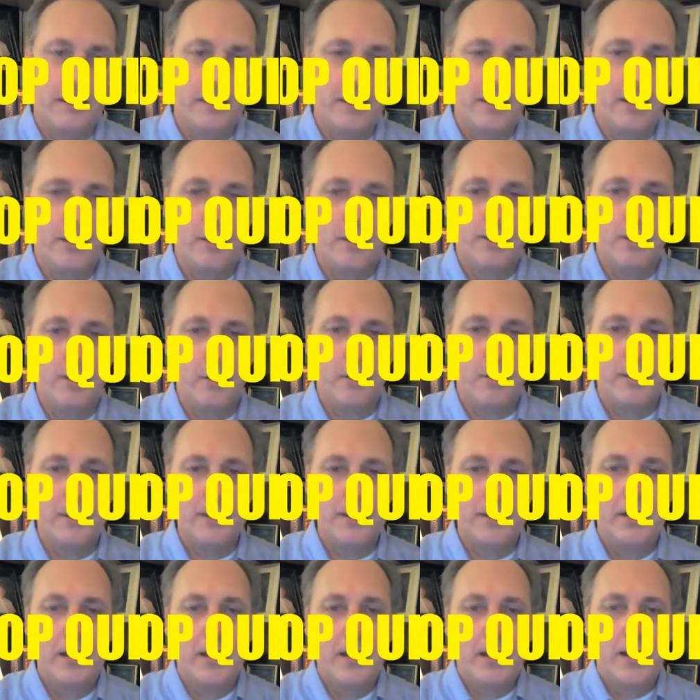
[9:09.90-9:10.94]
at the
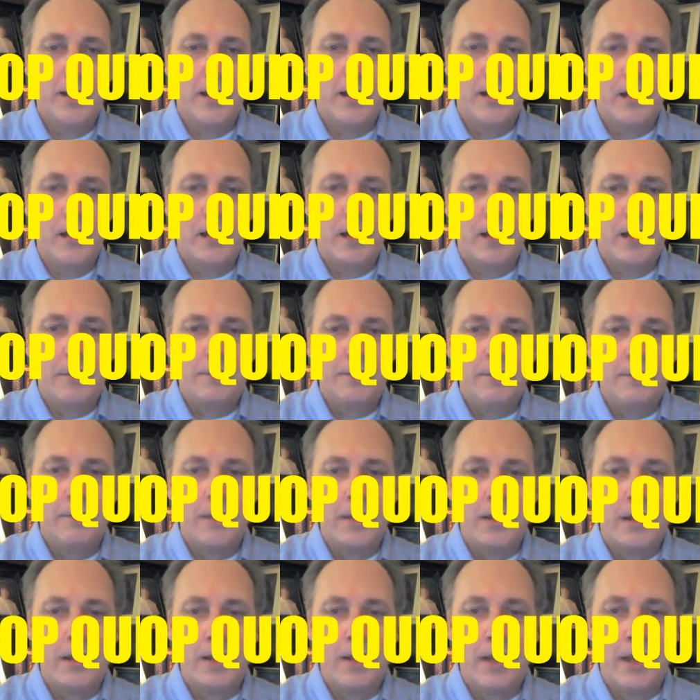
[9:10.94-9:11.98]
moment, and
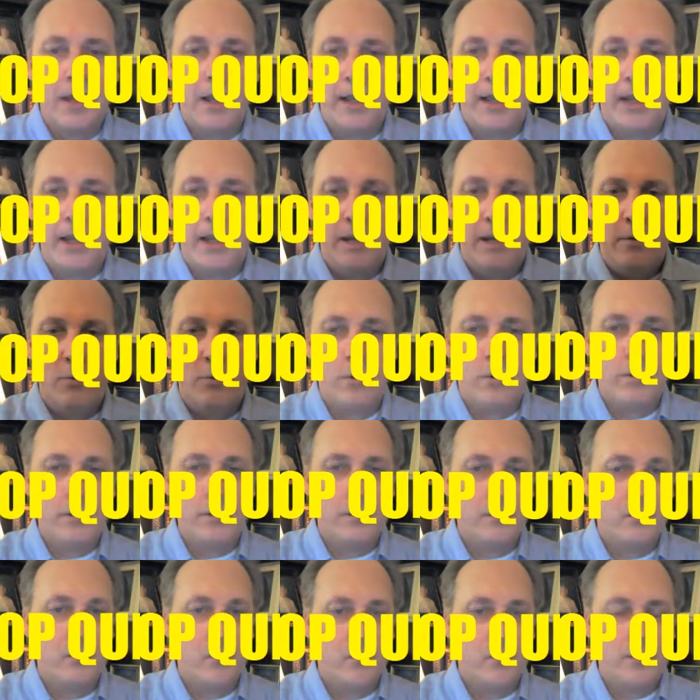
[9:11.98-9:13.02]
it
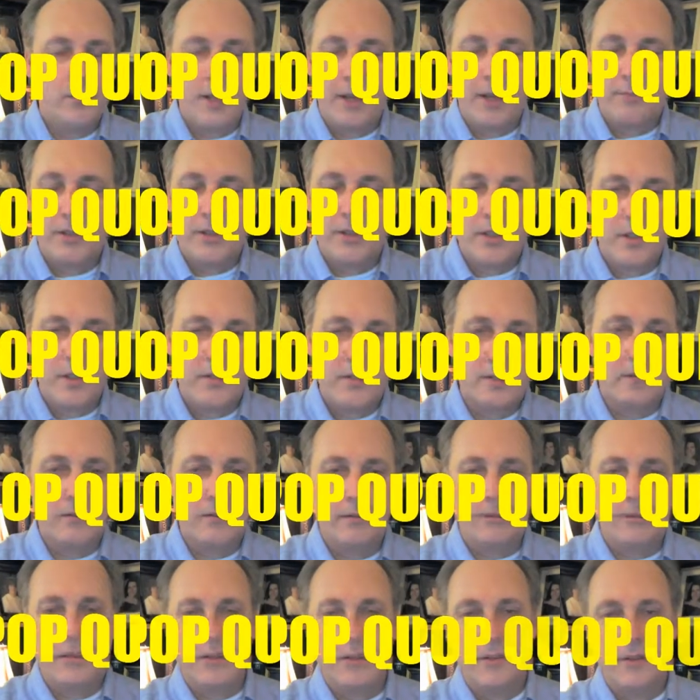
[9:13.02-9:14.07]
won't take but just
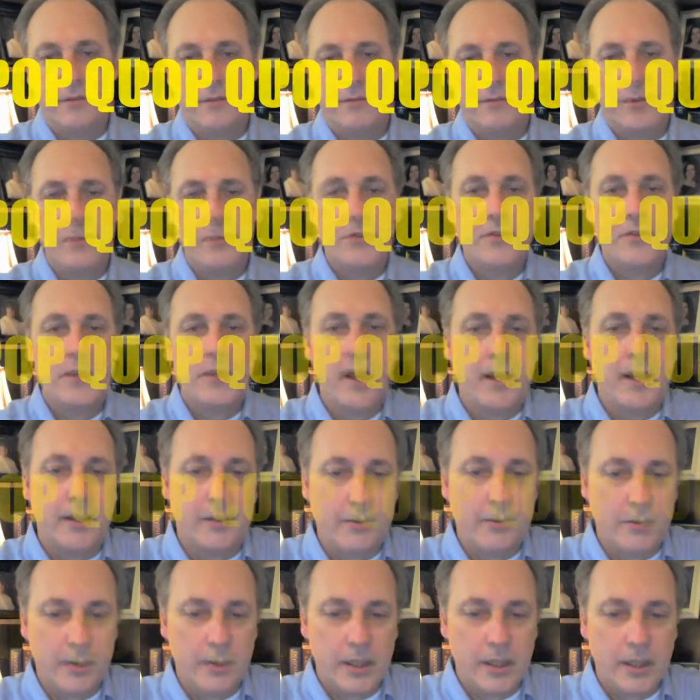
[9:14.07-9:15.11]
a few
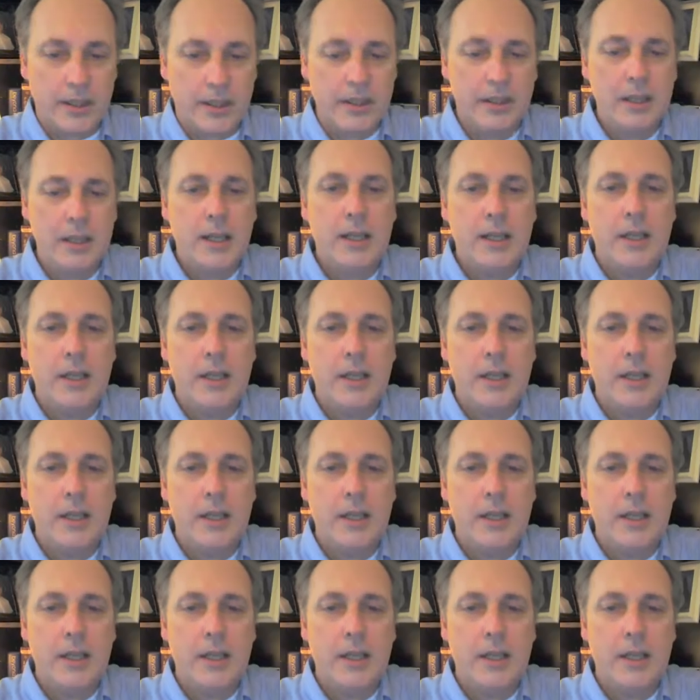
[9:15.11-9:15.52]
seconds, really.